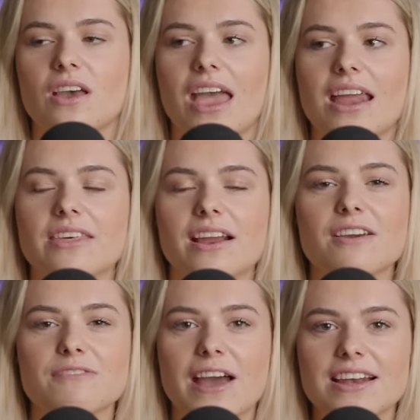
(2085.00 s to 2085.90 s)
Anything
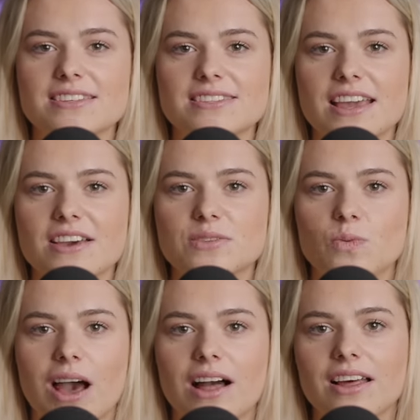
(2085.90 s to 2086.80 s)
like fantasy as
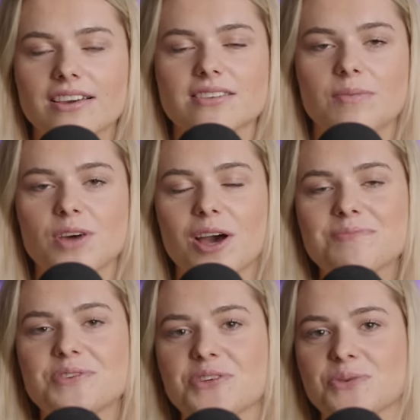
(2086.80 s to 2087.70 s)
well, like
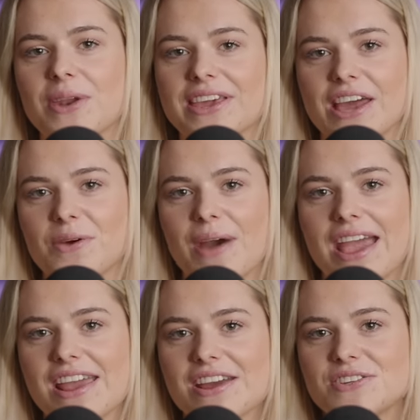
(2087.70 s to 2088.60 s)
sometimes you just want to get
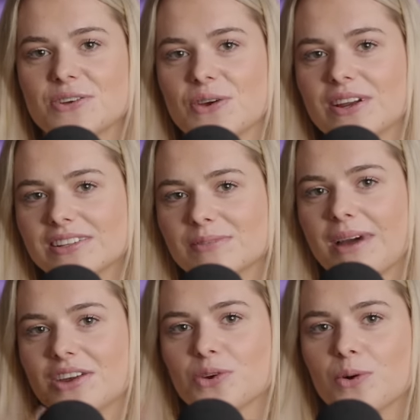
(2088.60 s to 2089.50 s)
away to a little
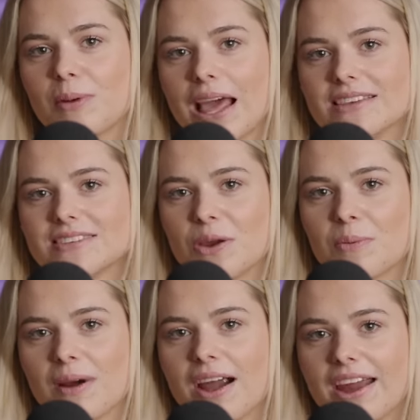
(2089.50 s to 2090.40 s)
magical place in
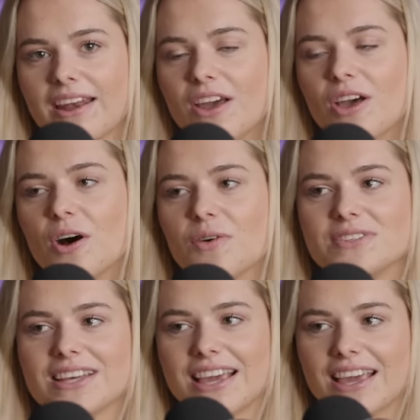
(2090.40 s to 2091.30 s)
your brain.
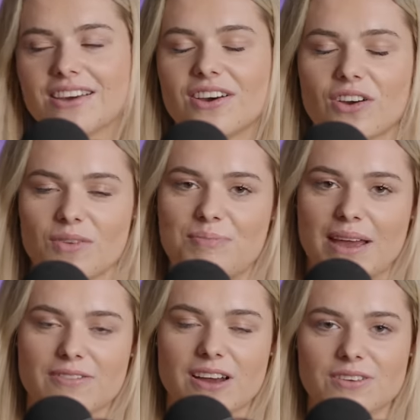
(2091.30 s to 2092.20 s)
Obviously,
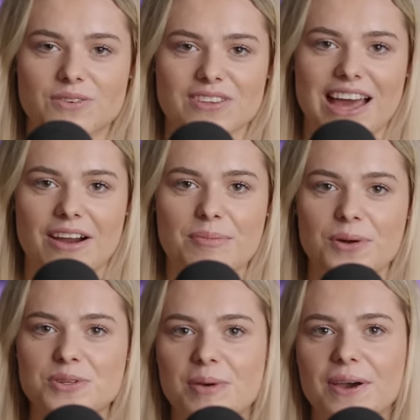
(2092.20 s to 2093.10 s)
big fan of all the Harry
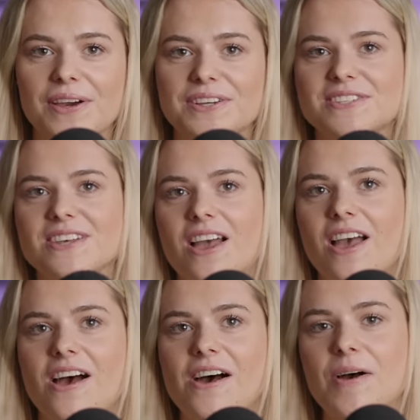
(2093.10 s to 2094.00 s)
Potter books,
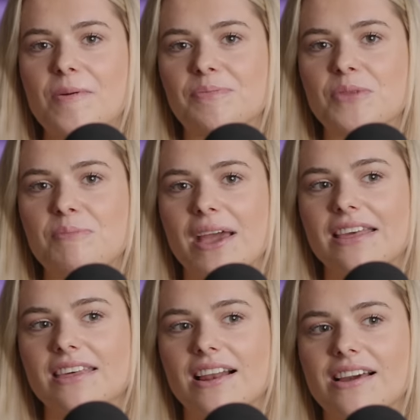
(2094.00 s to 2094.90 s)
but
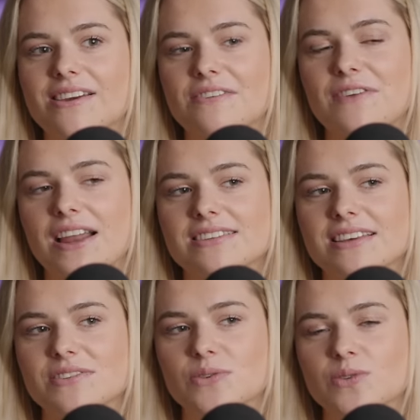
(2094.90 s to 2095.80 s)
anything like
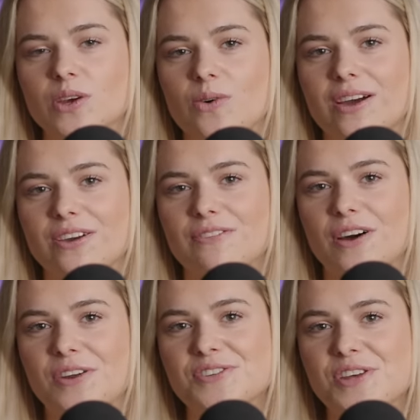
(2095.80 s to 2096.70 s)
fantasy is also quite good
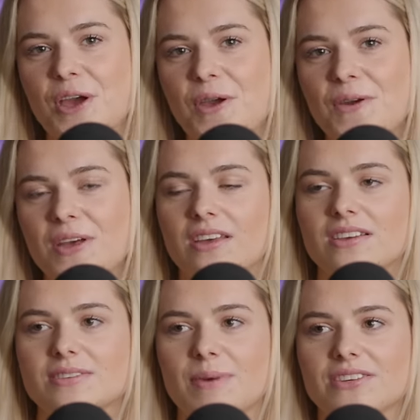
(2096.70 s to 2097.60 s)
fun too,
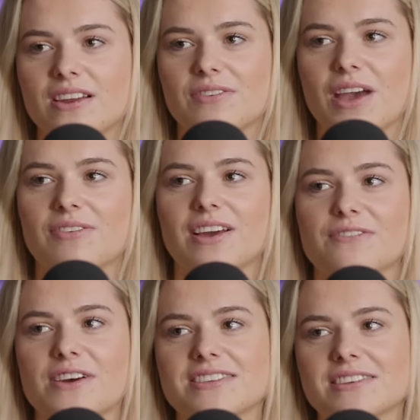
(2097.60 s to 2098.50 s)
especially if you have like
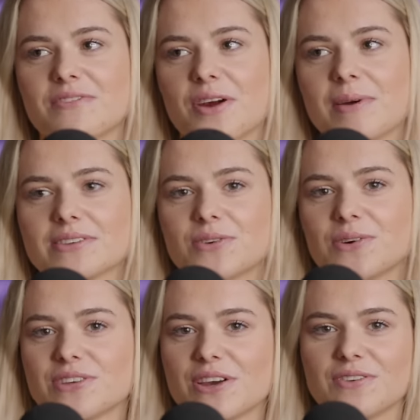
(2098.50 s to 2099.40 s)
a fantasy romance
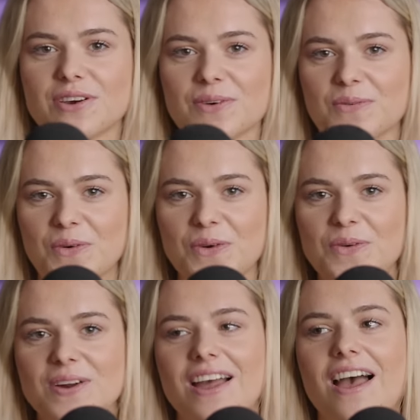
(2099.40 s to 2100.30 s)
crossover. Woo.